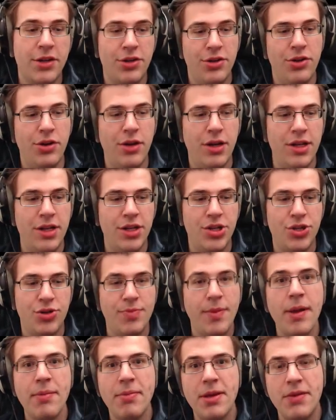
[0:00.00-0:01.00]
knowledge,
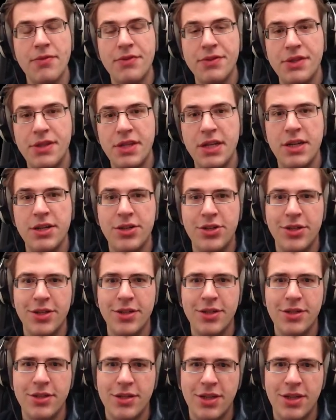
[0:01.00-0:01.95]
maybe even diligence